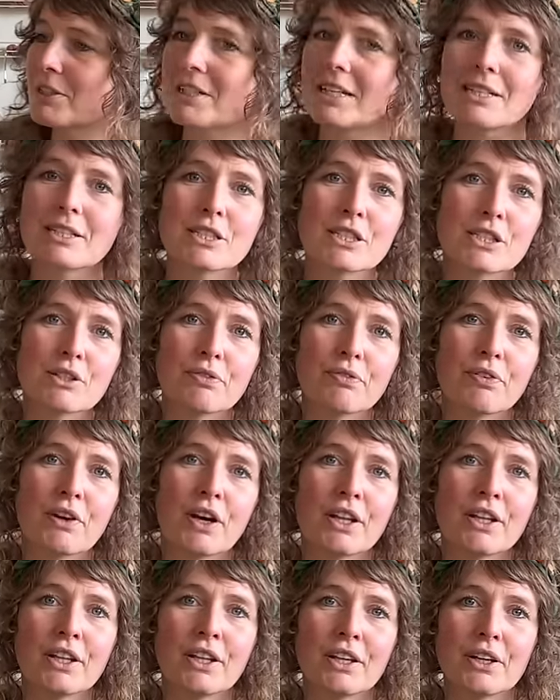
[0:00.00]
that's the
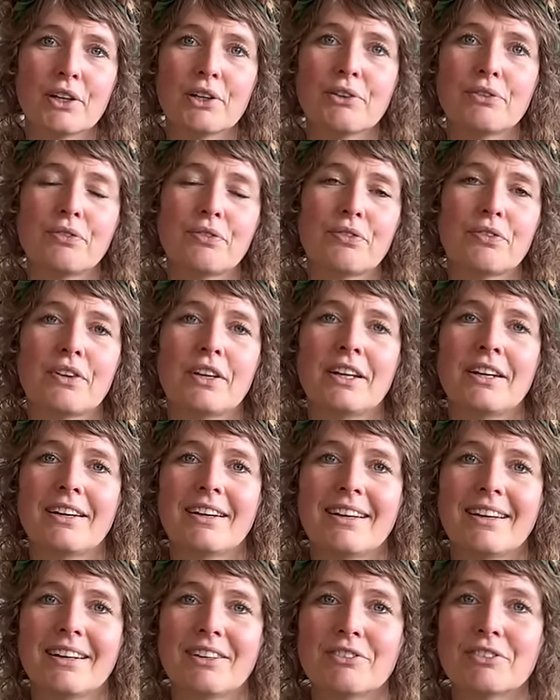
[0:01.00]
fun of
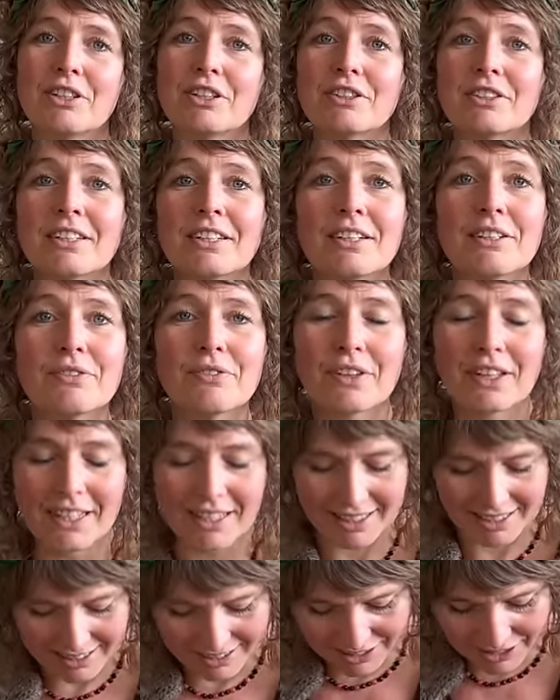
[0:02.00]

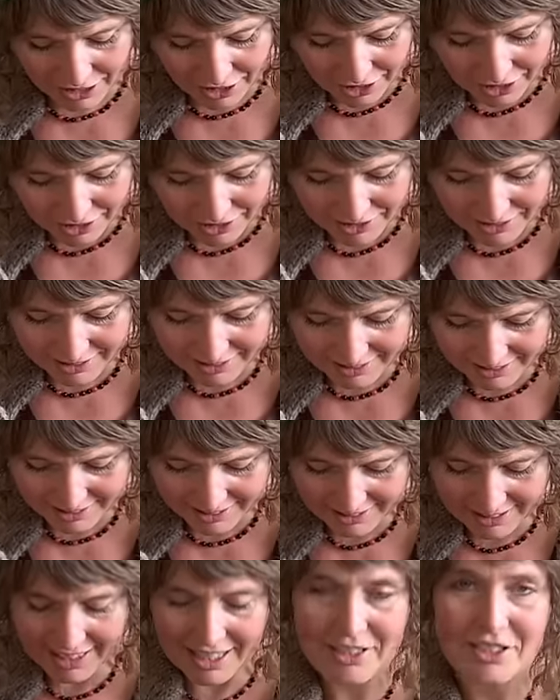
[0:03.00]
receiving yarn
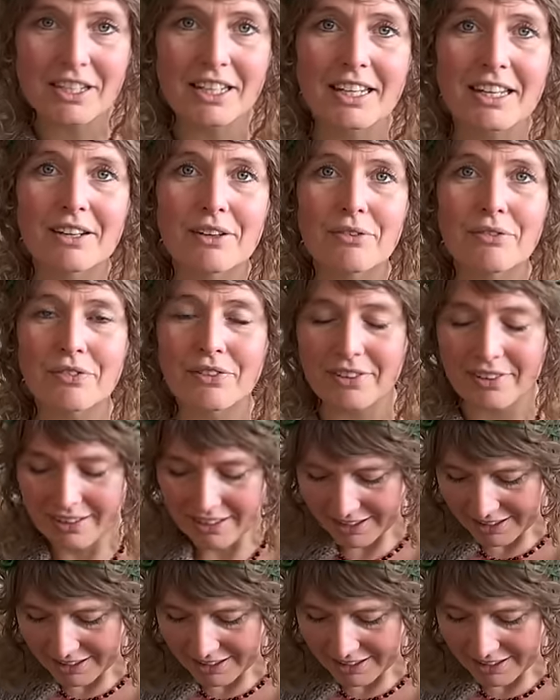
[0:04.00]
as a gift,